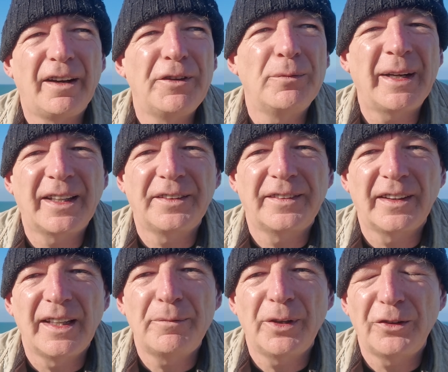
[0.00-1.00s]
Have you made a
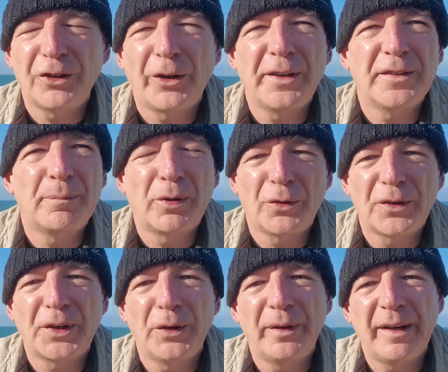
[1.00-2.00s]
deliberate choice to
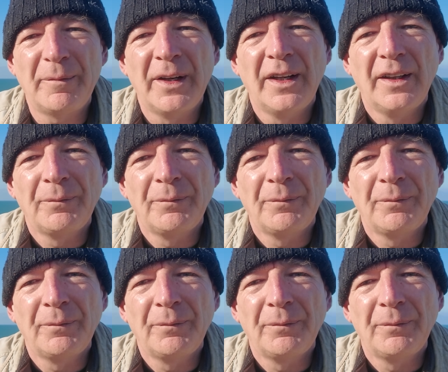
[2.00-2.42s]
prosecute